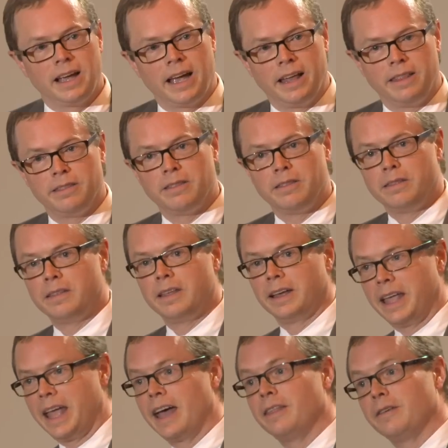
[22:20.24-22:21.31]
And
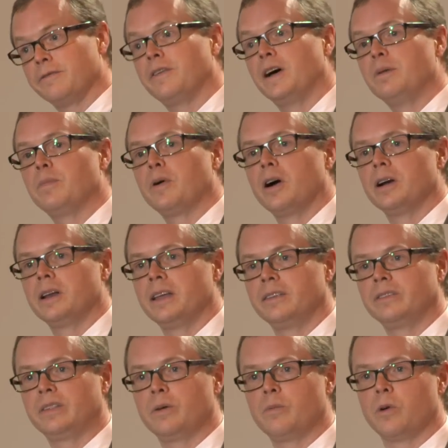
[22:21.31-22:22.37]
again, the fun part
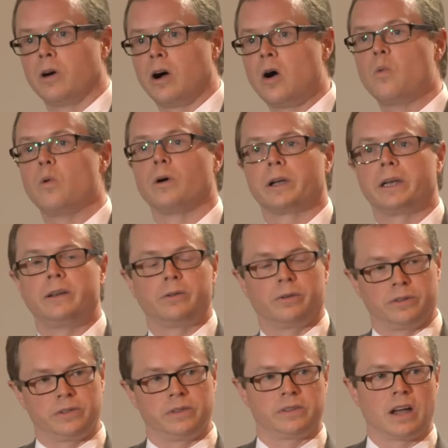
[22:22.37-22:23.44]
is that we're all working
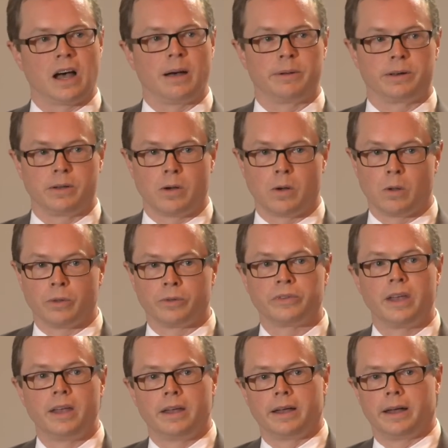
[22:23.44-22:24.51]
towards these common goals.
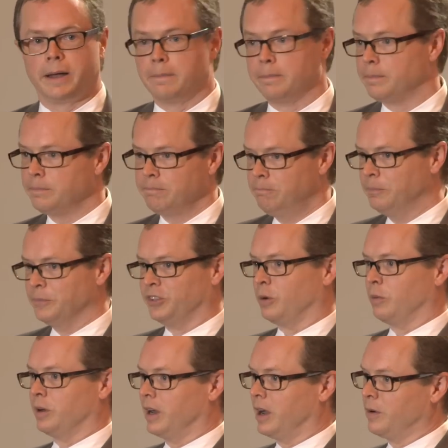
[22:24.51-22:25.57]

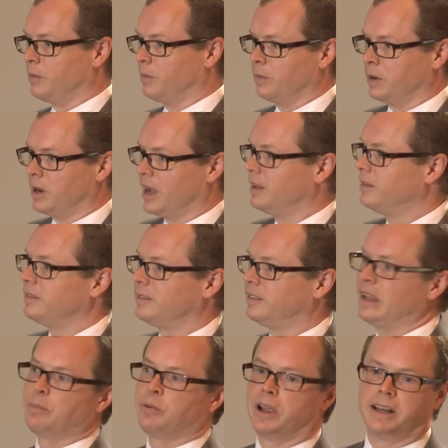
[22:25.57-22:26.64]
So we're not
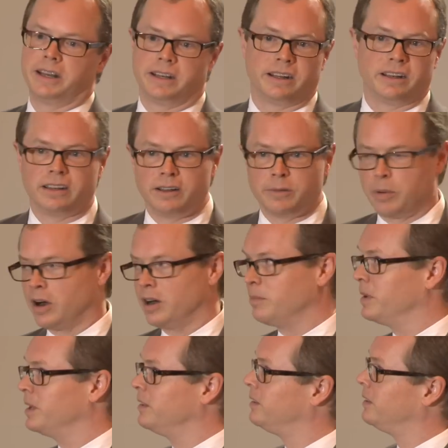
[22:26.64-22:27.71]
separated into
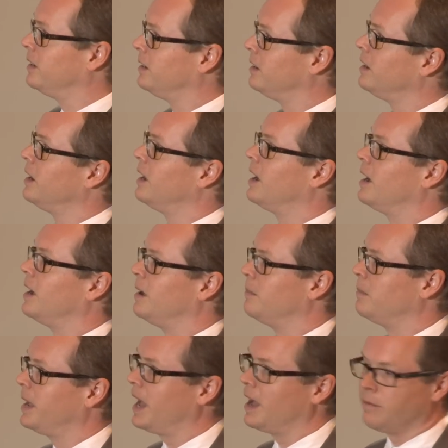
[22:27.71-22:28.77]
departments and
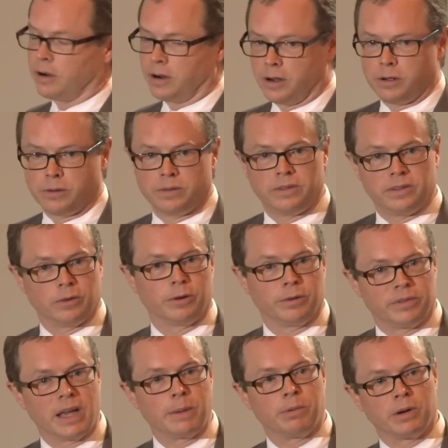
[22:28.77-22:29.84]
have our own sort
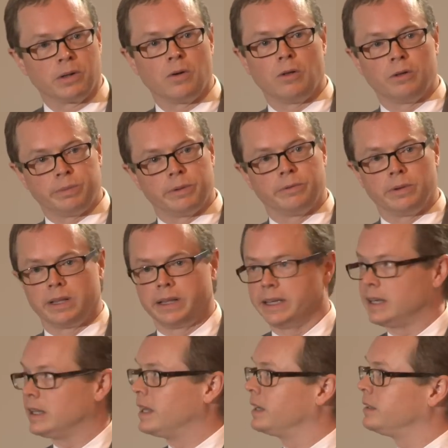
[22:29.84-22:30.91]
of separate goals, but really
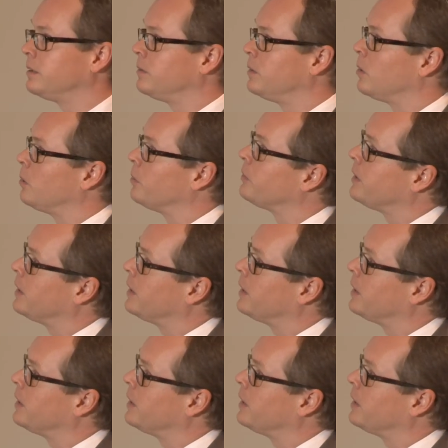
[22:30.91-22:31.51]
collective goals